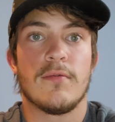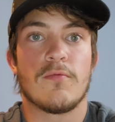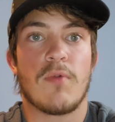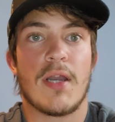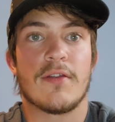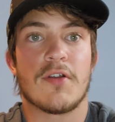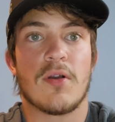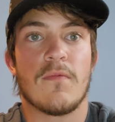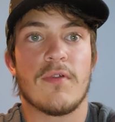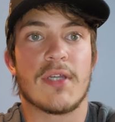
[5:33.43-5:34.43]
Write a
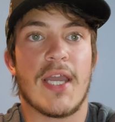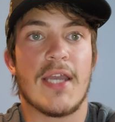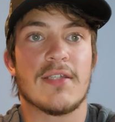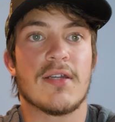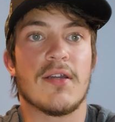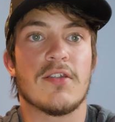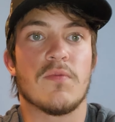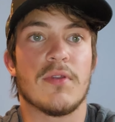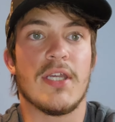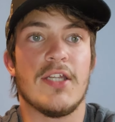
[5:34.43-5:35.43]
term for the case studies
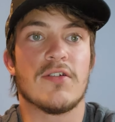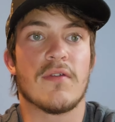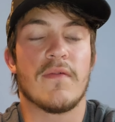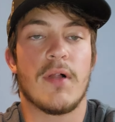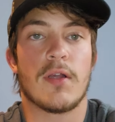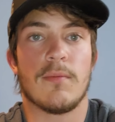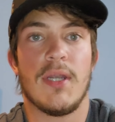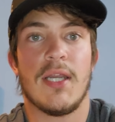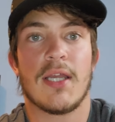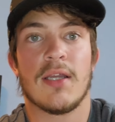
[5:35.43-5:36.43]
with each of the following
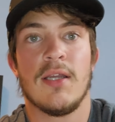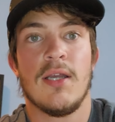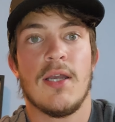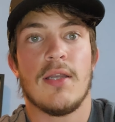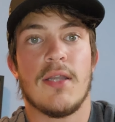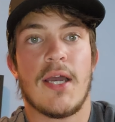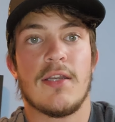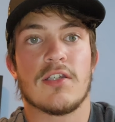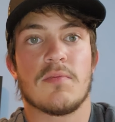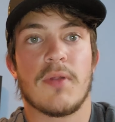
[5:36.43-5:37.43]
meaning. 9.
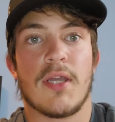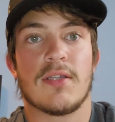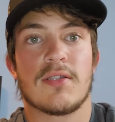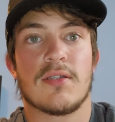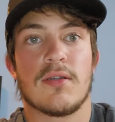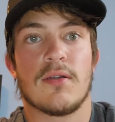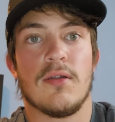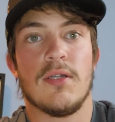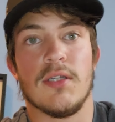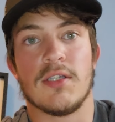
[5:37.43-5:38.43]
Displaced
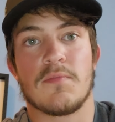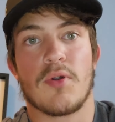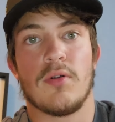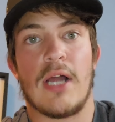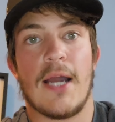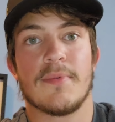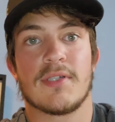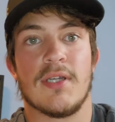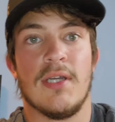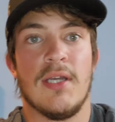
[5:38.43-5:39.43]
is prolapsed.
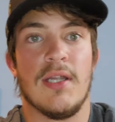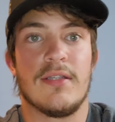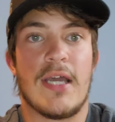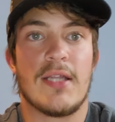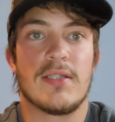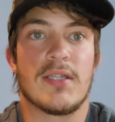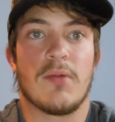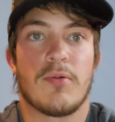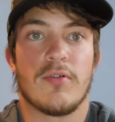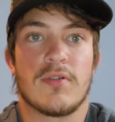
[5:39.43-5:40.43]
10. Cell
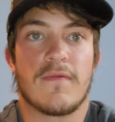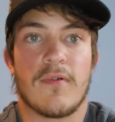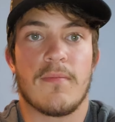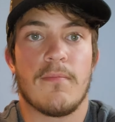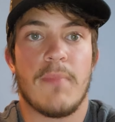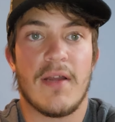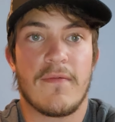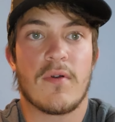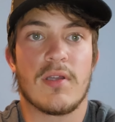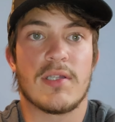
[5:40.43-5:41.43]
produced by
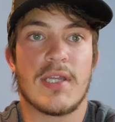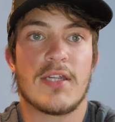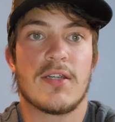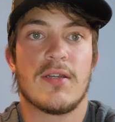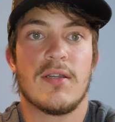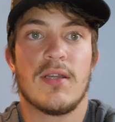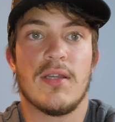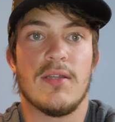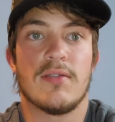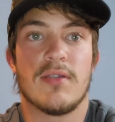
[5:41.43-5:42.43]
fertilization
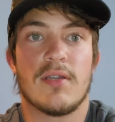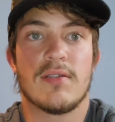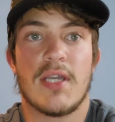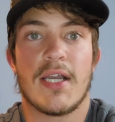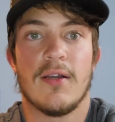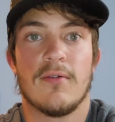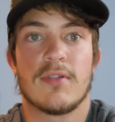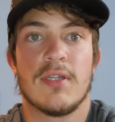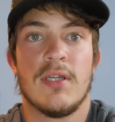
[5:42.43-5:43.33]
is a zygote.